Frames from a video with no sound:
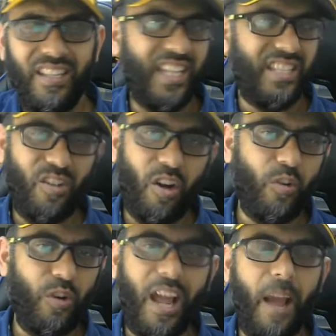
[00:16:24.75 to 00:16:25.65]
That's not
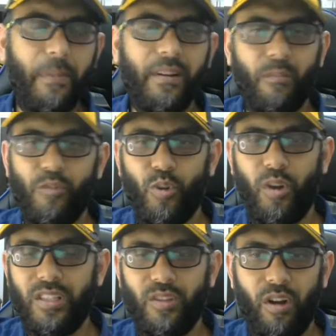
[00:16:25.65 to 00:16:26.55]
going to happen. I'm sure
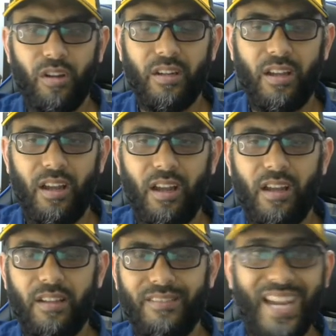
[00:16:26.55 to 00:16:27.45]
it's not
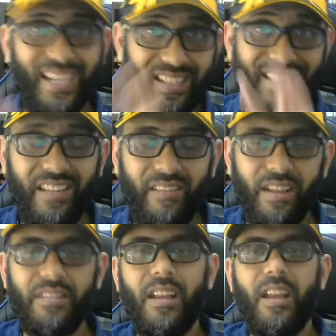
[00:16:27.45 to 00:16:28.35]
that
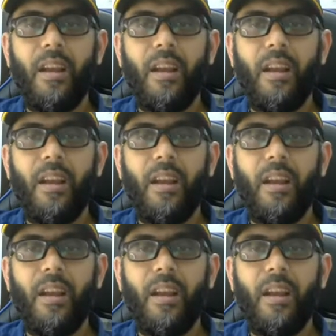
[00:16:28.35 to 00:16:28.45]
serious.